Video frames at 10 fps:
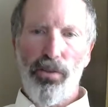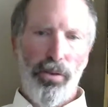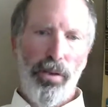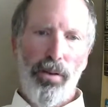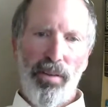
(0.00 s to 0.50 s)

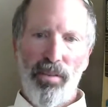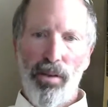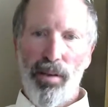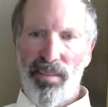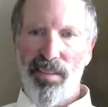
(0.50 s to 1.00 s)
or also
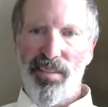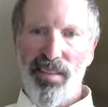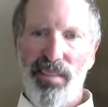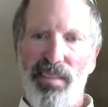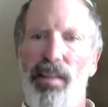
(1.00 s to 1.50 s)
known as
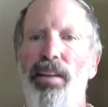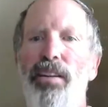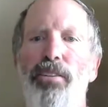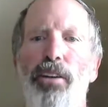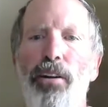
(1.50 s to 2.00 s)
distant starlight
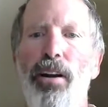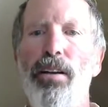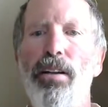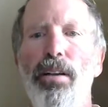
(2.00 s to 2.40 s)
and Tara,